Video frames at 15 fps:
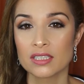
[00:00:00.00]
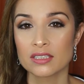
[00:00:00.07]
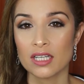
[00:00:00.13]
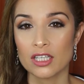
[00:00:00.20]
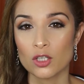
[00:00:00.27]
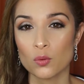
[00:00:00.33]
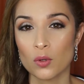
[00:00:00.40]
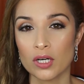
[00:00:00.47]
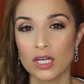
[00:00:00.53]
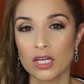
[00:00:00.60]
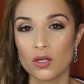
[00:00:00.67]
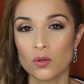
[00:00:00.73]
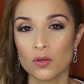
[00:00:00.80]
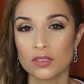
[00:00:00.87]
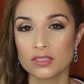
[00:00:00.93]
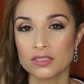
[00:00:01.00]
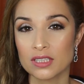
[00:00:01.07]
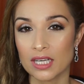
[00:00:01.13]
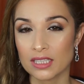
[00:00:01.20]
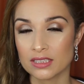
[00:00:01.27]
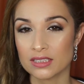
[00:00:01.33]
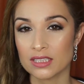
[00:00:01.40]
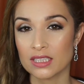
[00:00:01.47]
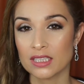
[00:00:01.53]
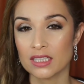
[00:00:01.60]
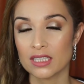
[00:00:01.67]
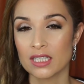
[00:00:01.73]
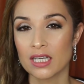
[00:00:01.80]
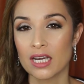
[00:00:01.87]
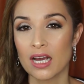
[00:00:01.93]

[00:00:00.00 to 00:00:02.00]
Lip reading: that you wanna look sexy